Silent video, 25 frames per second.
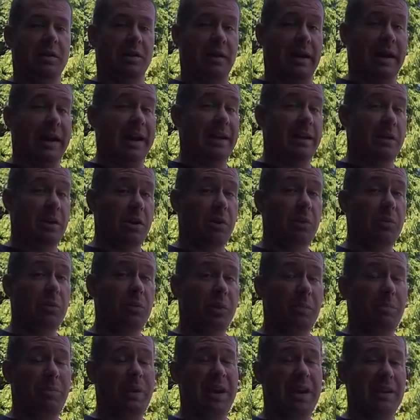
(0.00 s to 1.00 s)
I know
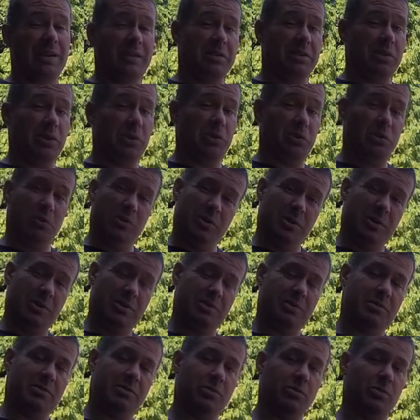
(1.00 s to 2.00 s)
the paint code
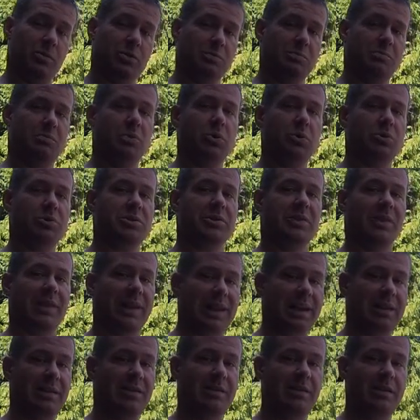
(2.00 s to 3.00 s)
was most
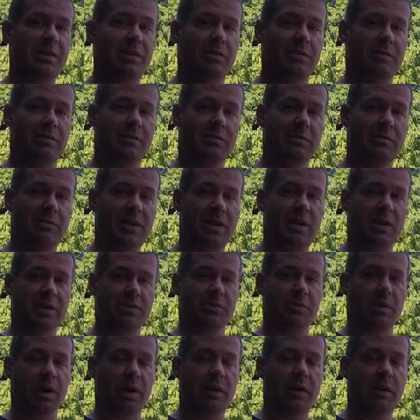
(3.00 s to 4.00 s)
likely
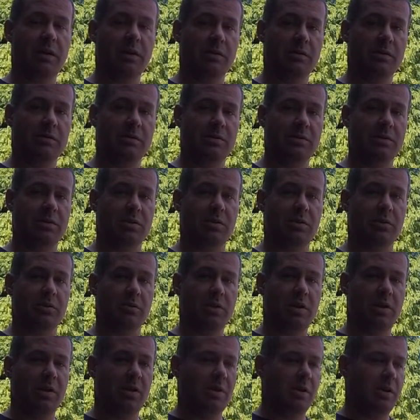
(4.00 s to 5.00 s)
Phoenix Red, so
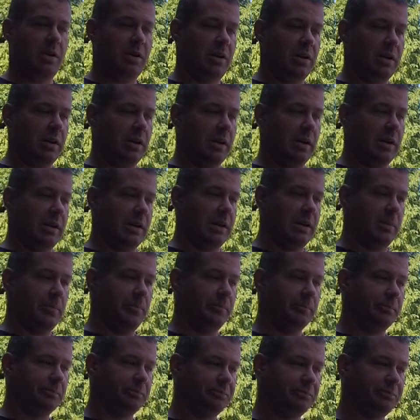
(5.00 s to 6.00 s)
I
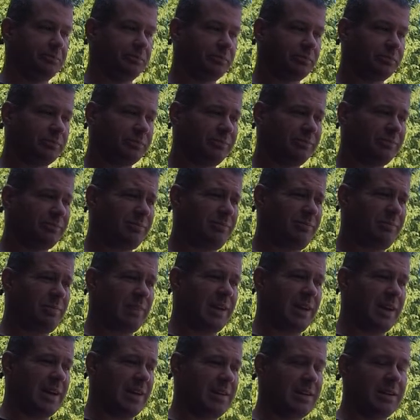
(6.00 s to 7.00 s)

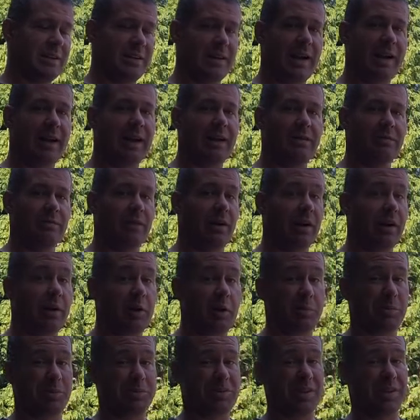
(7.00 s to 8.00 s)
didn't have
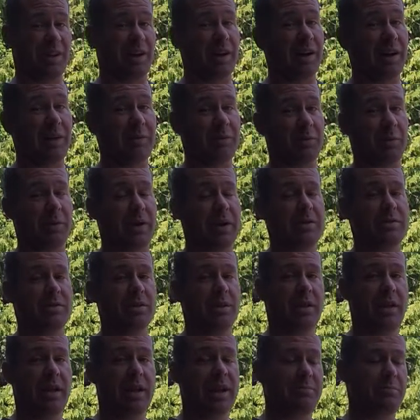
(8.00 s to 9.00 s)
100% confirmation
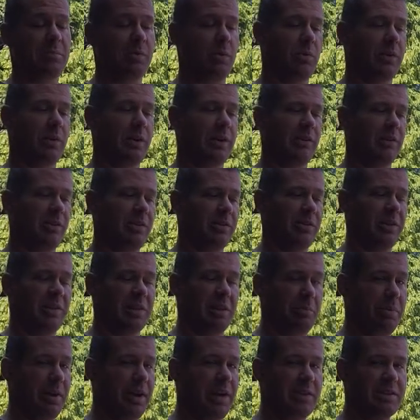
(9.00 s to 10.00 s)
of that, but when I looked at
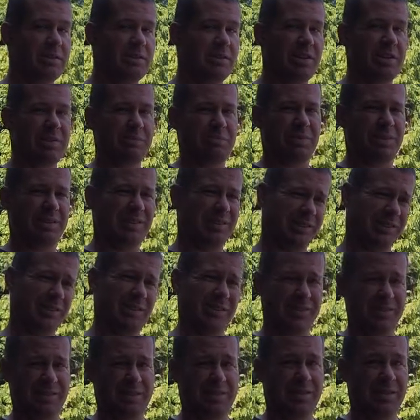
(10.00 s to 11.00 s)
the paint chip, it
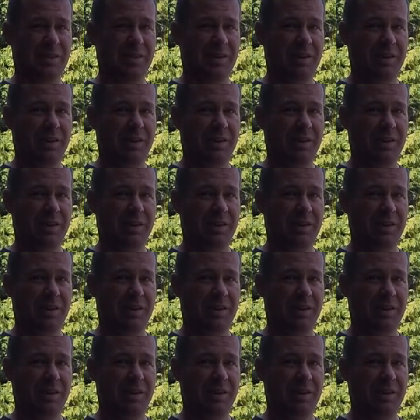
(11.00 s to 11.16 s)
looked,